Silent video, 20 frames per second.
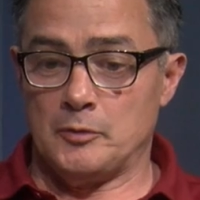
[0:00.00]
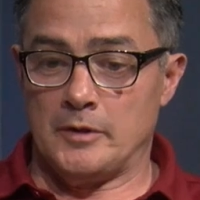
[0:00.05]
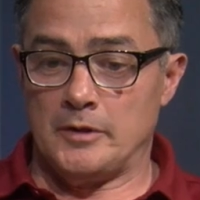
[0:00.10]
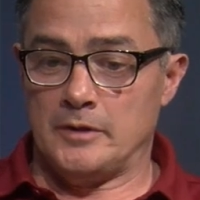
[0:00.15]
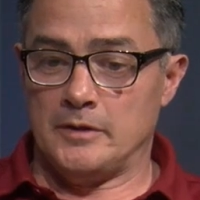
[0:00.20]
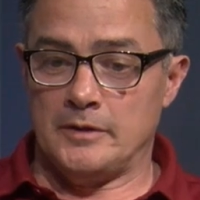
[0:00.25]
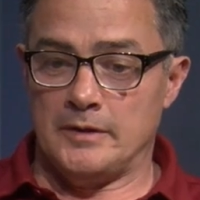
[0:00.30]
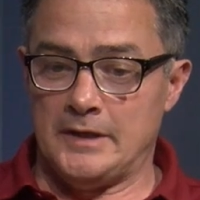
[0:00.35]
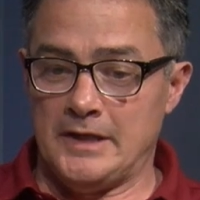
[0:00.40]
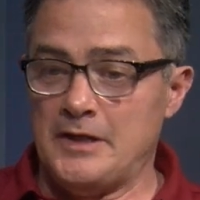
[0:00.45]

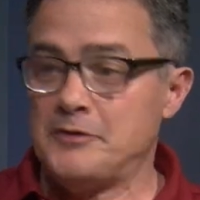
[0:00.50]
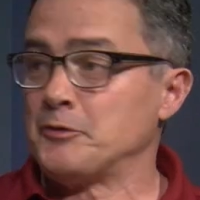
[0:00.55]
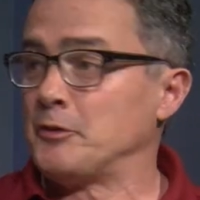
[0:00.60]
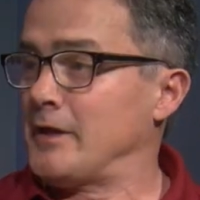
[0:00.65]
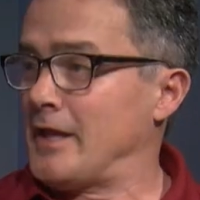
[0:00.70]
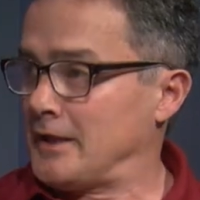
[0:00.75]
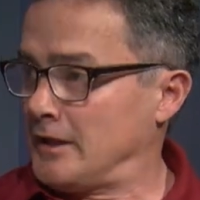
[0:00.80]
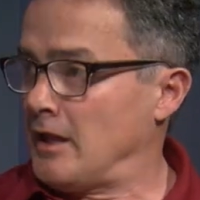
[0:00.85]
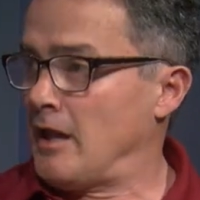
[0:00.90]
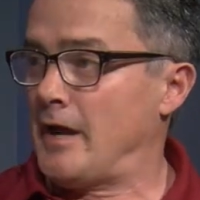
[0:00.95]
an
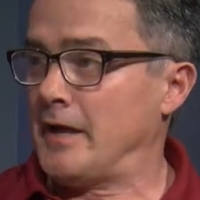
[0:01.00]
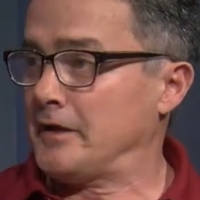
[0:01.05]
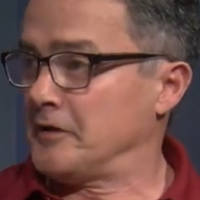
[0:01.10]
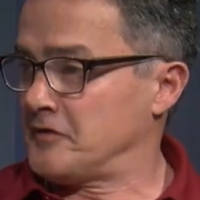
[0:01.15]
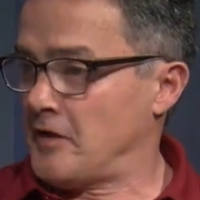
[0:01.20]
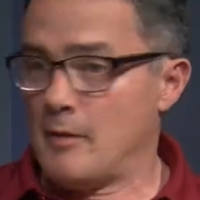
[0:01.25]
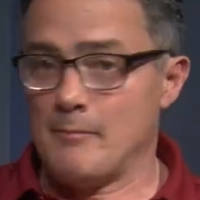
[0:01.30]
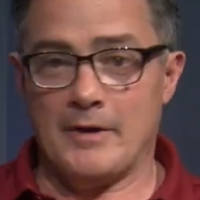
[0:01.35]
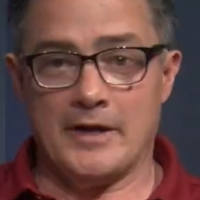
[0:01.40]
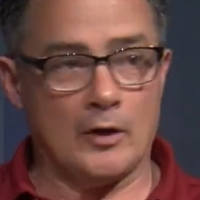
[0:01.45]
Ethernet line is
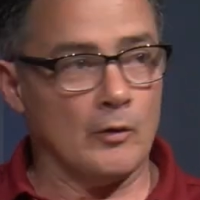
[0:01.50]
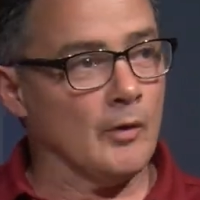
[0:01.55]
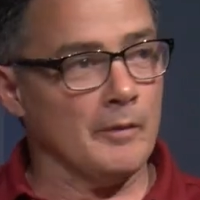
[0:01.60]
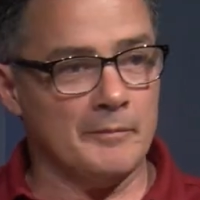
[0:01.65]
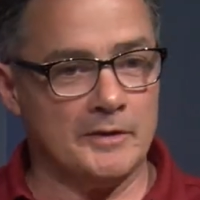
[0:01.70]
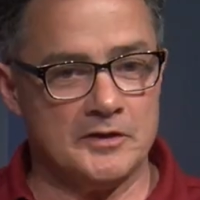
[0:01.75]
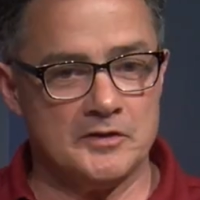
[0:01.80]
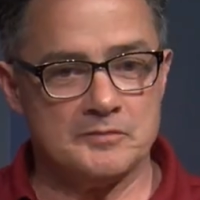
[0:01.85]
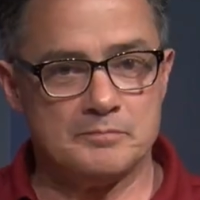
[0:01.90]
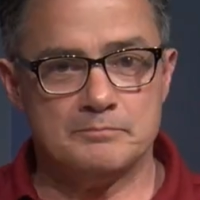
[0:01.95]
how my
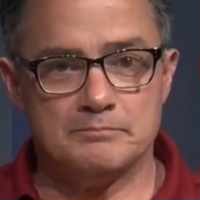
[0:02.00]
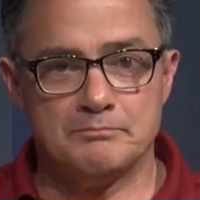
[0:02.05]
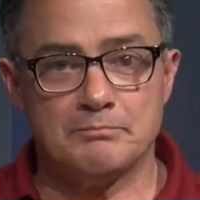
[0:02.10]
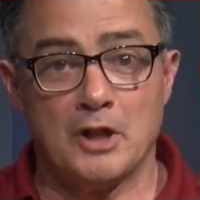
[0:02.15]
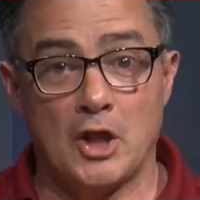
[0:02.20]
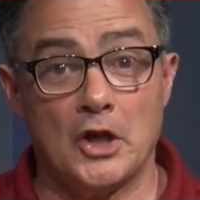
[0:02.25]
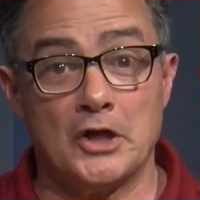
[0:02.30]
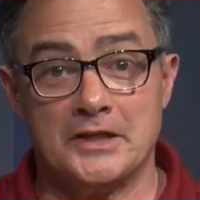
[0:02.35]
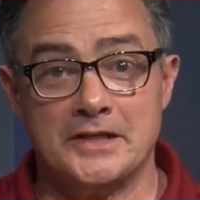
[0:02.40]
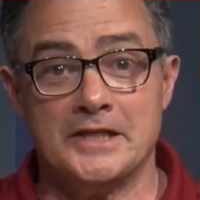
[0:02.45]
equipment is
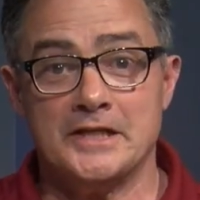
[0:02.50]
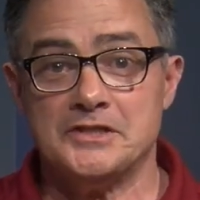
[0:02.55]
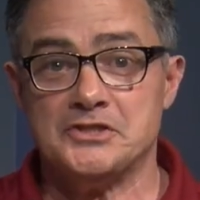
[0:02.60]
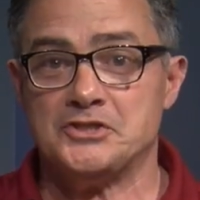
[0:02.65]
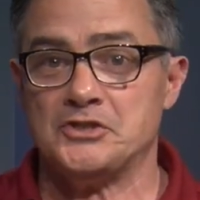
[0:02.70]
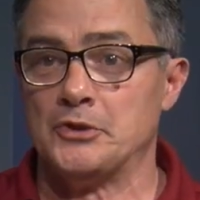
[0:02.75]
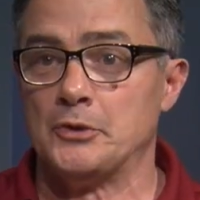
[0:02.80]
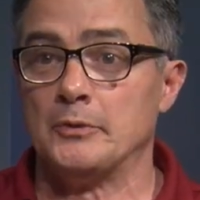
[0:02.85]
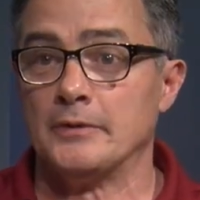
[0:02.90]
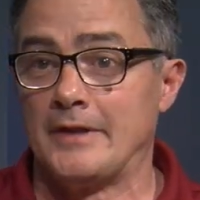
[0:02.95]
plugged
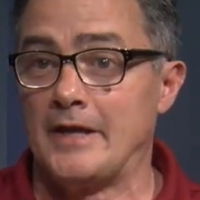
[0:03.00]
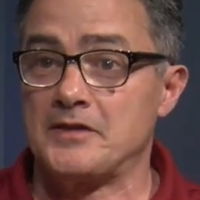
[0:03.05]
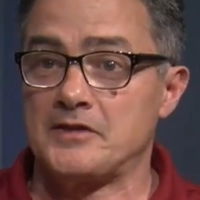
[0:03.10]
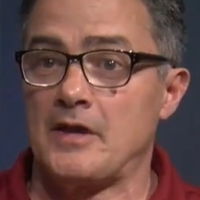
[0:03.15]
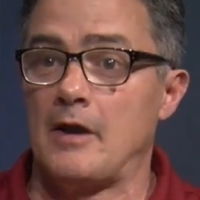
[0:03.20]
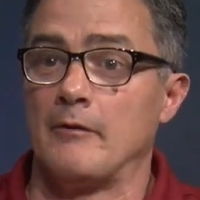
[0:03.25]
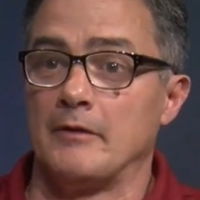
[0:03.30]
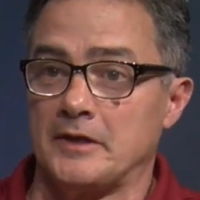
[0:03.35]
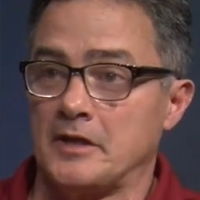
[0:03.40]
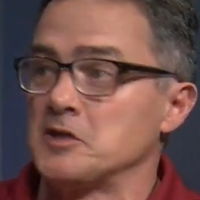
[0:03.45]
into, and that's
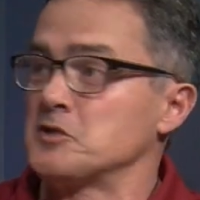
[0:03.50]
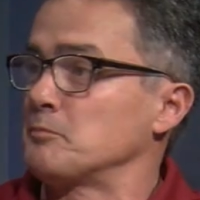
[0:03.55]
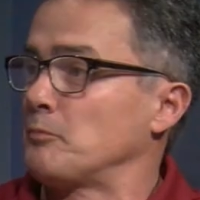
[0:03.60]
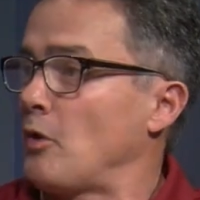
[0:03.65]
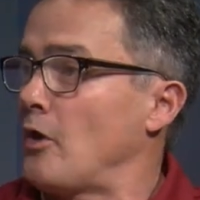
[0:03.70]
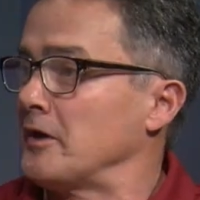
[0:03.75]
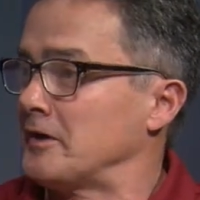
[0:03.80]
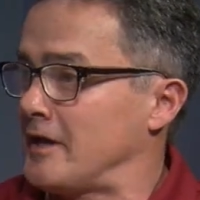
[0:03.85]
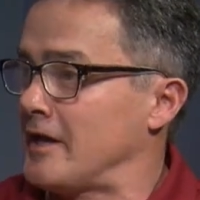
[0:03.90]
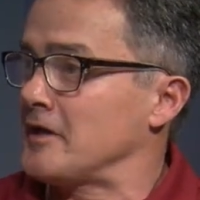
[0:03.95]
how it gets
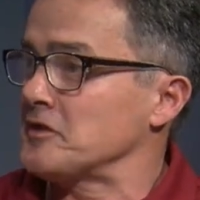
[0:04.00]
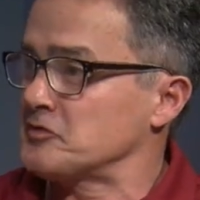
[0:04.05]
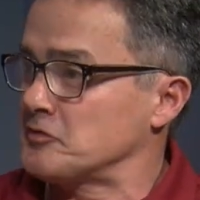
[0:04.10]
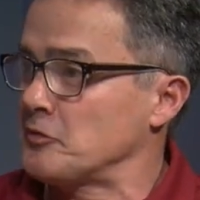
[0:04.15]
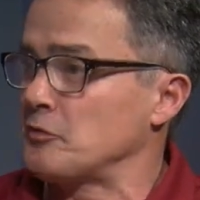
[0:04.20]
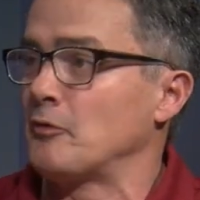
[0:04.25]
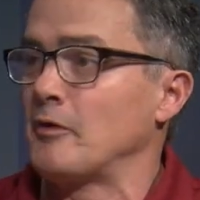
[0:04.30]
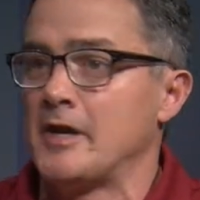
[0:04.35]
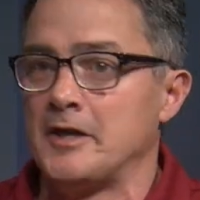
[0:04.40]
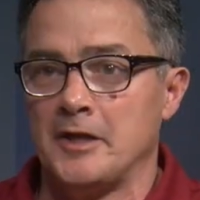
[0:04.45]
broadcast to
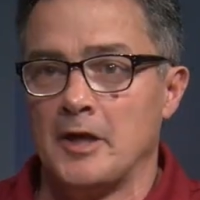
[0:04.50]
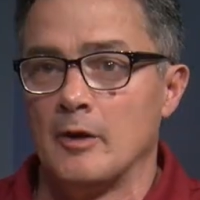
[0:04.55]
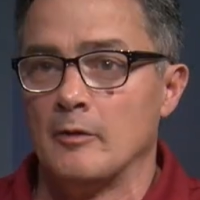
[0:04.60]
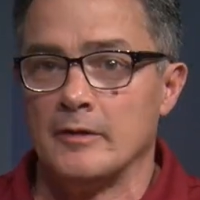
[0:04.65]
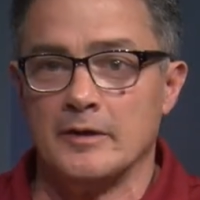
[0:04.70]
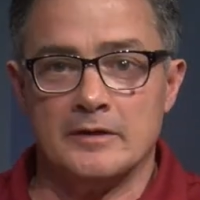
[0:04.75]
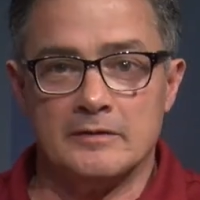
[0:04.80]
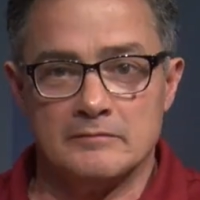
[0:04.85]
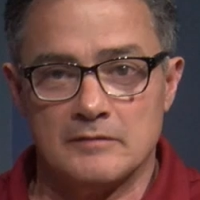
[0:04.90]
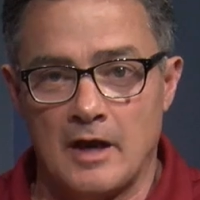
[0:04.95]
the radio
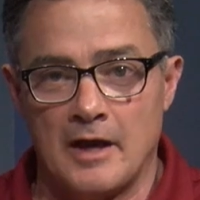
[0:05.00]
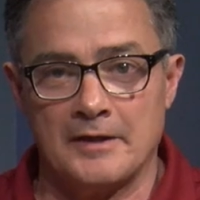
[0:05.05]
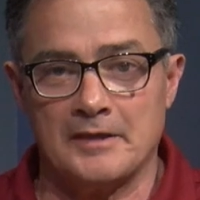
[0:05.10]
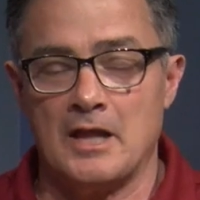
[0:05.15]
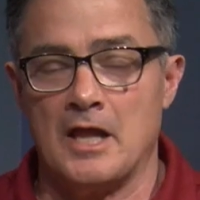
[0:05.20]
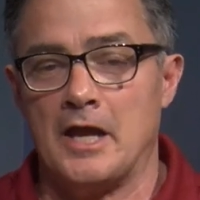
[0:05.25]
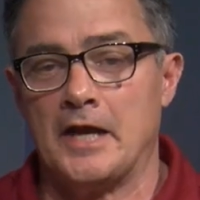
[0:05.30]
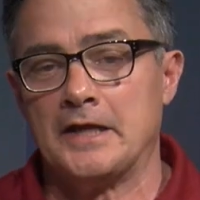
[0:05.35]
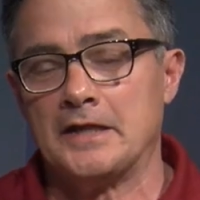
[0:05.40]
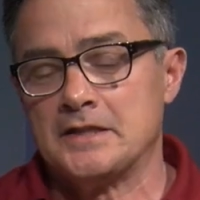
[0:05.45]
and
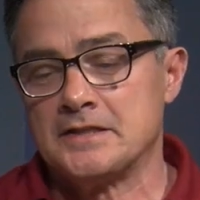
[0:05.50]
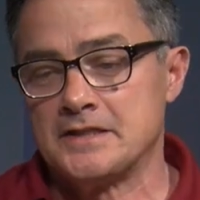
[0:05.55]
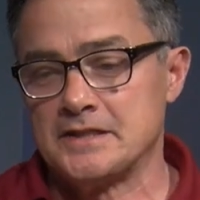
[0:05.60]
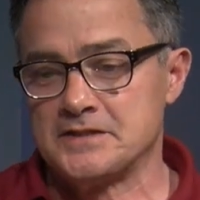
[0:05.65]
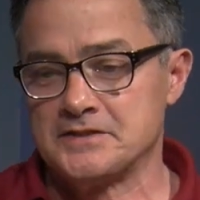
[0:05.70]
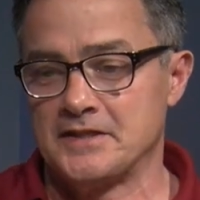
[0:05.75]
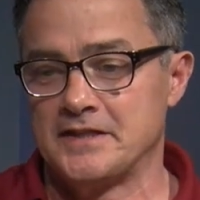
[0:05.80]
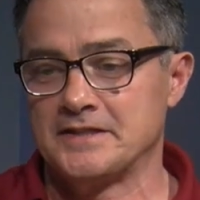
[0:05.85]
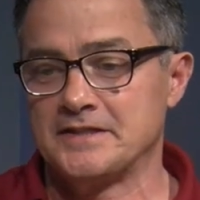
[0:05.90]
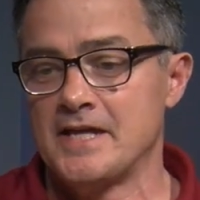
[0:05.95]
online and
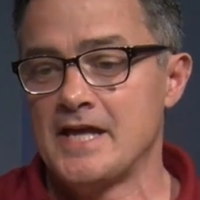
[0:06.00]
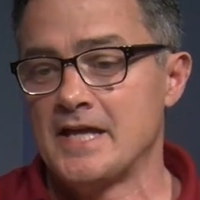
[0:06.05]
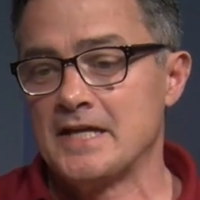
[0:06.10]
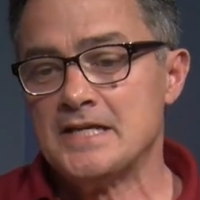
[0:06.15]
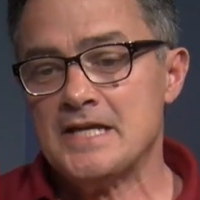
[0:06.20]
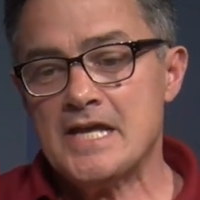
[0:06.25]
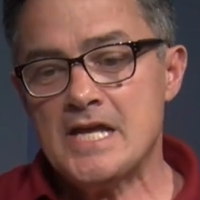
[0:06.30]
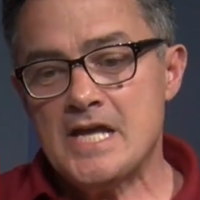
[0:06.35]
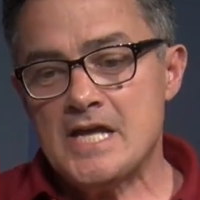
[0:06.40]
things like that.